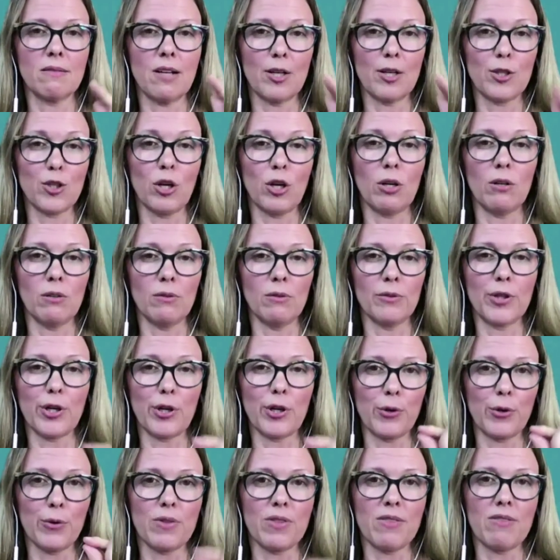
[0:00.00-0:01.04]
adult
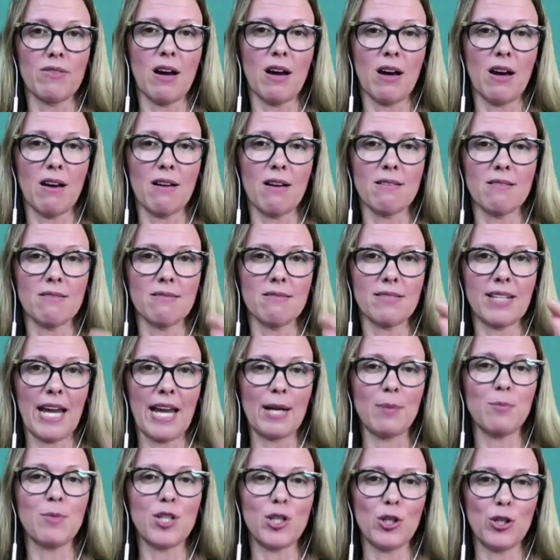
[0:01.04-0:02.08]
though that
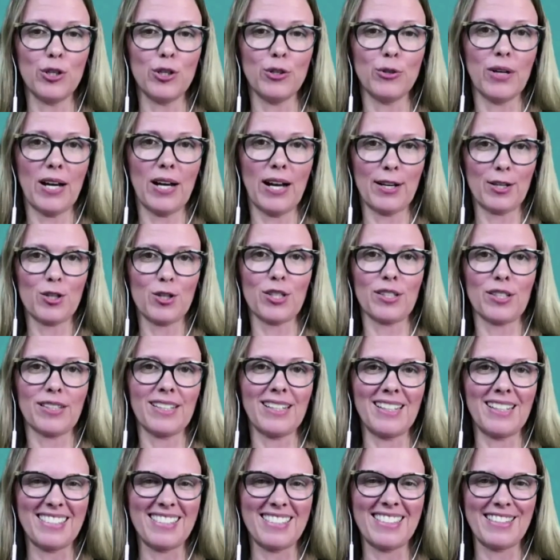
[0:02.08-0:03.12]
came to you actually,
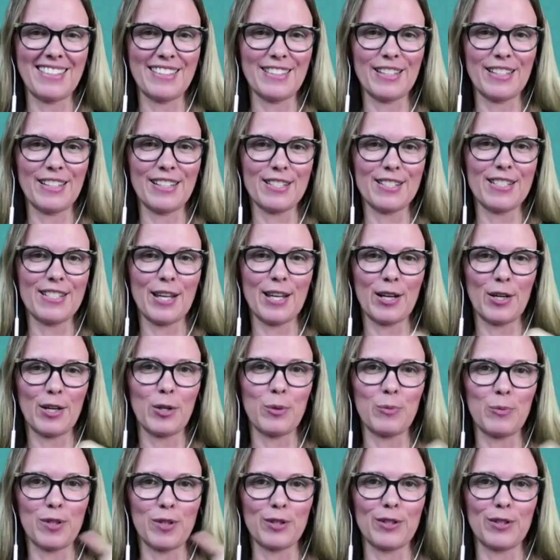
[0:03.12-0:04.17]
I think, and set
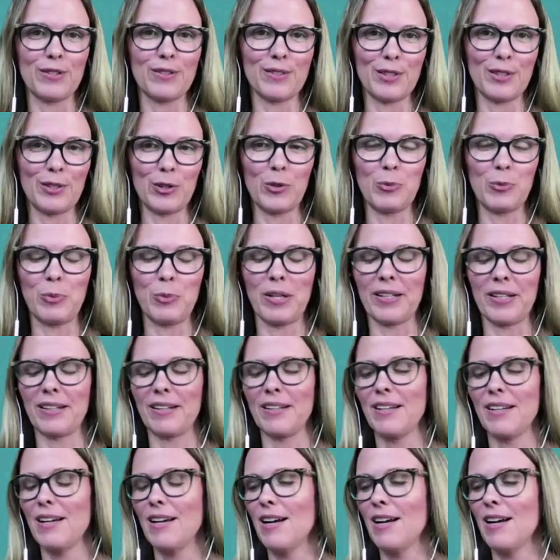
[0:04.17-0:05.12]
up the the looping.